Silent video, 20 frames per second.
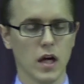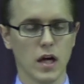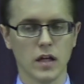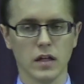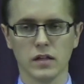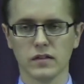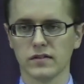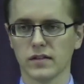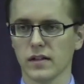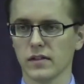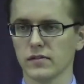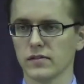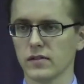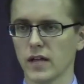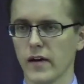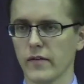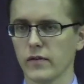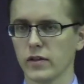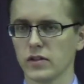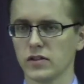and it says
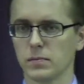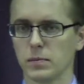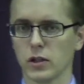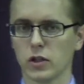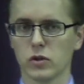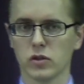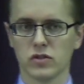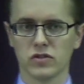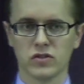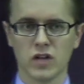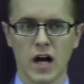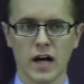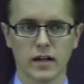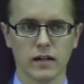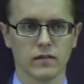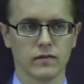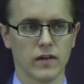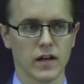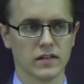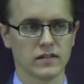every spirit who does not
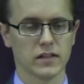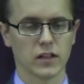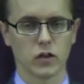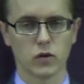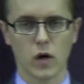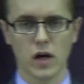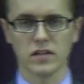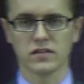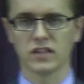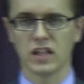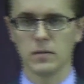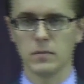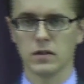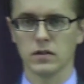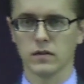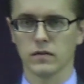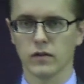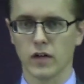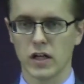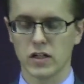confess that Christ came
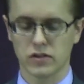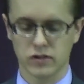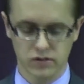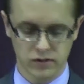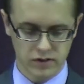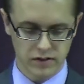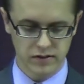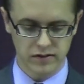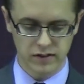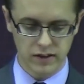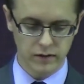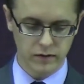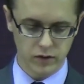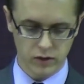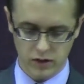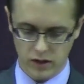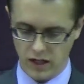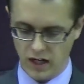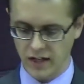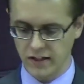in the flesh is a
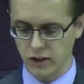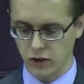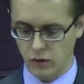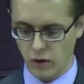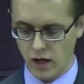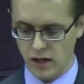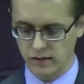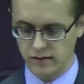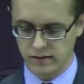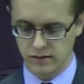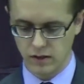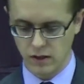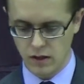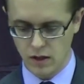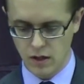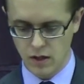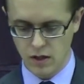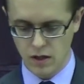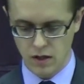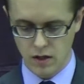deceiver and antichrist,
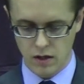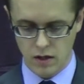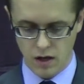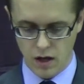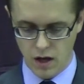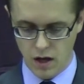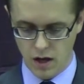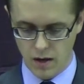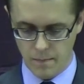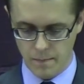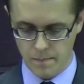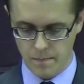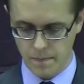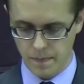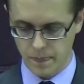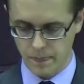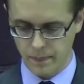um,